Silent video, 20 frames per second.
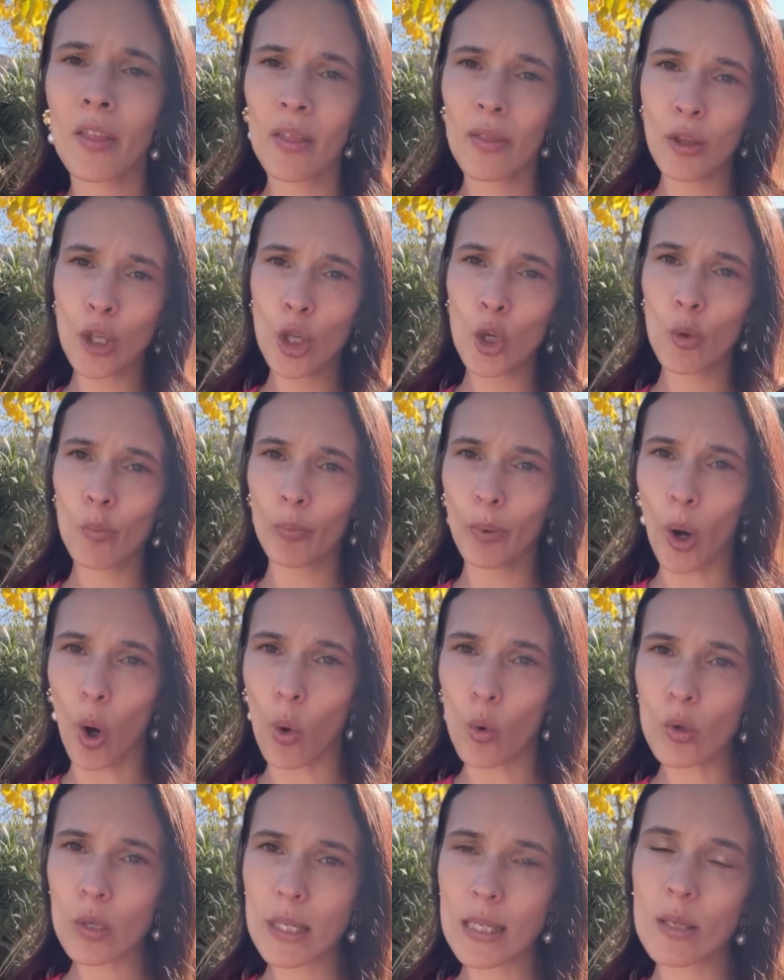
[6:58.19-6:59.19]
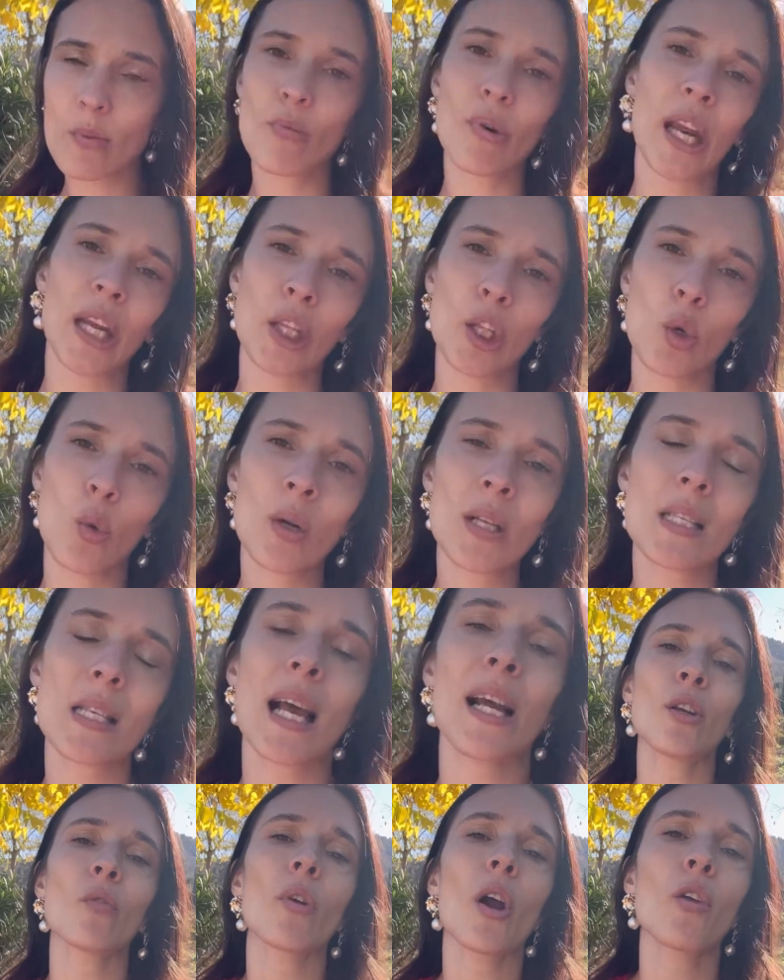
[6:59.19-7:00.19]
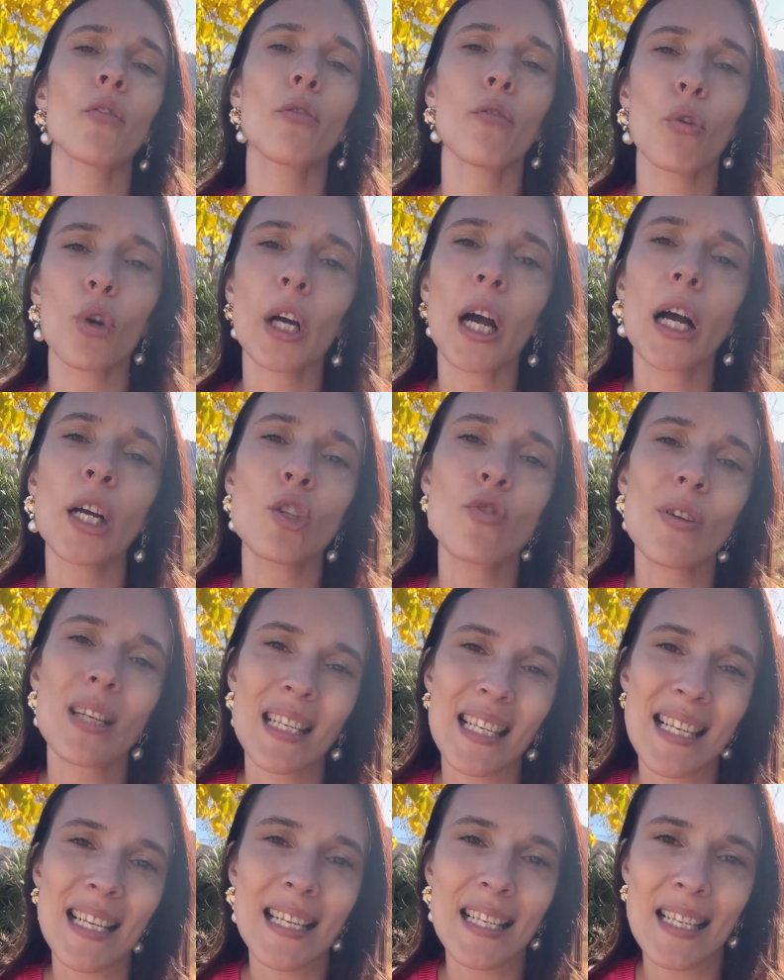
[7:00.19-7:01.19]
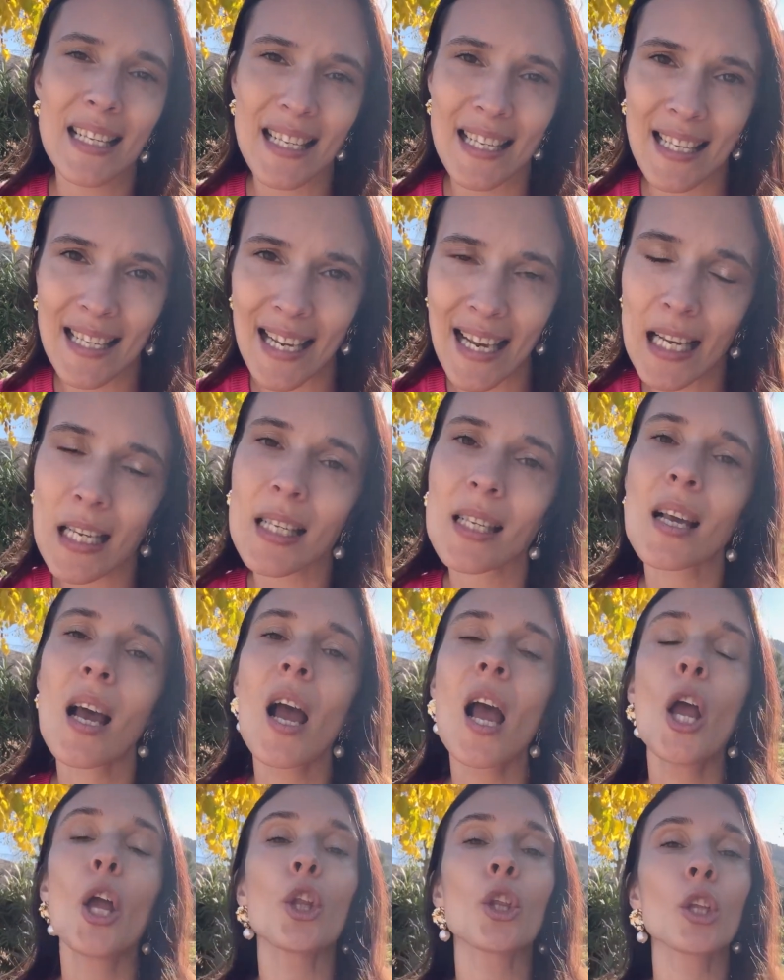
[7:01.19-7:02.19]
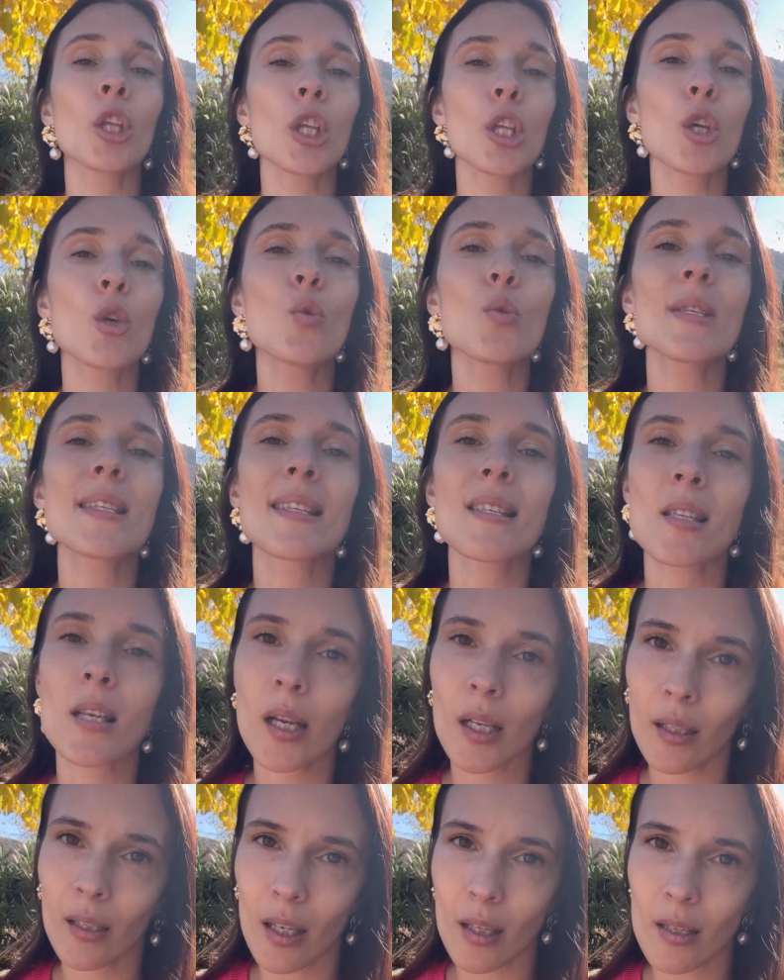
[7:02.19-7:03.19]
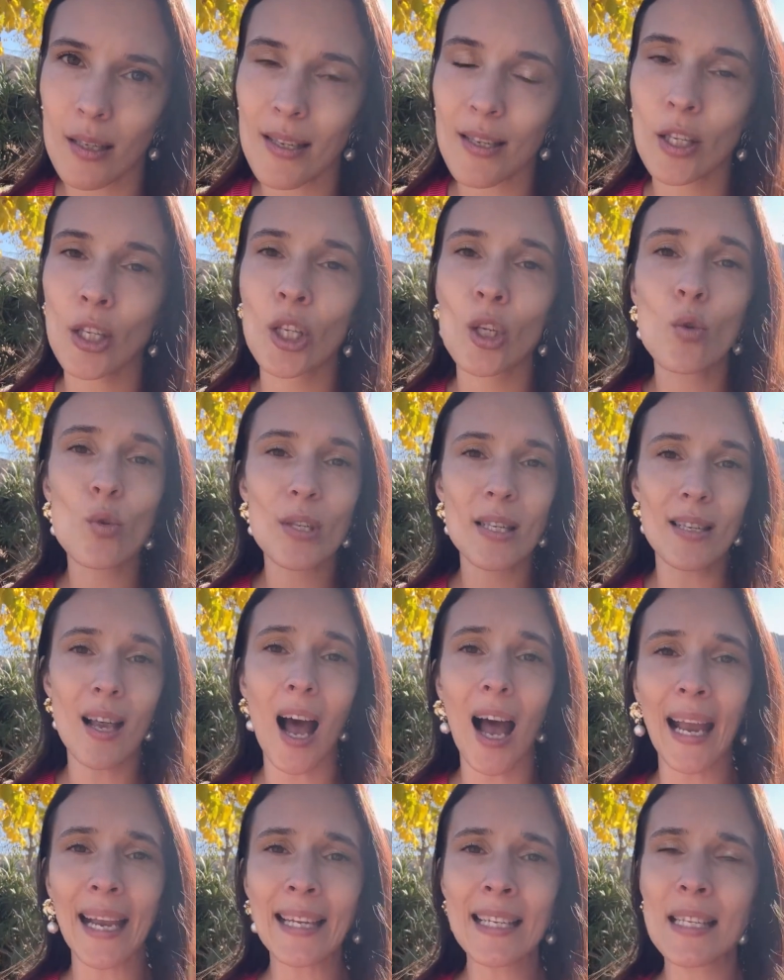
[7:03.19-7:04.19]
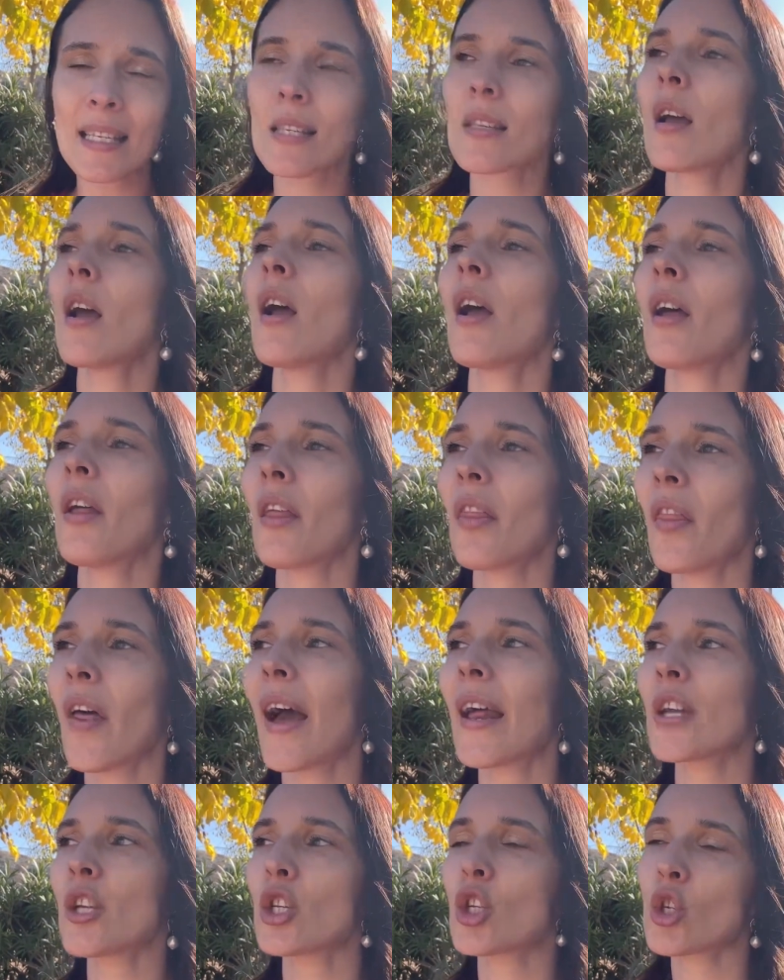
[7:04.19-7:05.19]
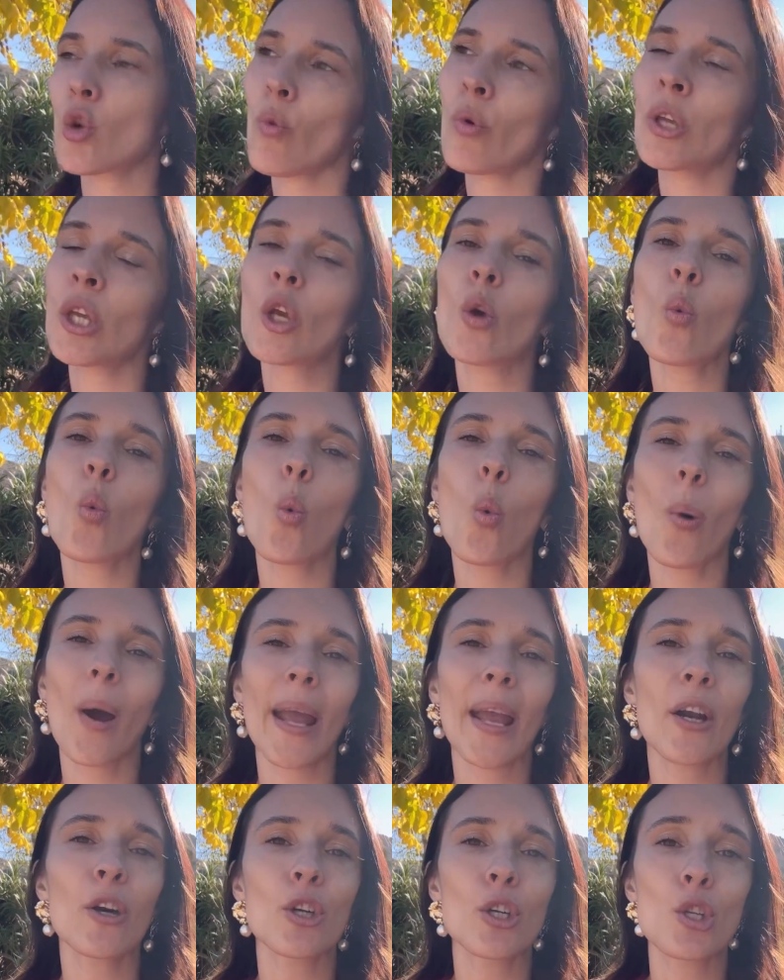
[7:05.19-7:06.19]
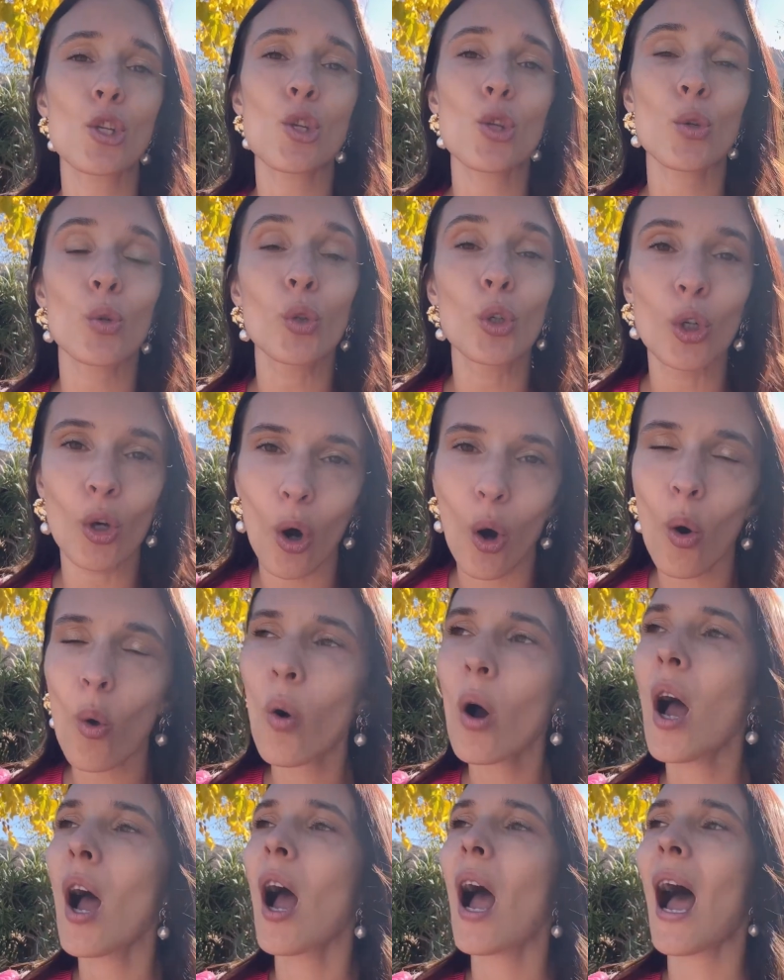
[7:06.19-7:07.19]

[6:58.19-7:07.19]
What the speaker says: new posts, brand new ones, around 466 new signals, new signs that is showing you where to go.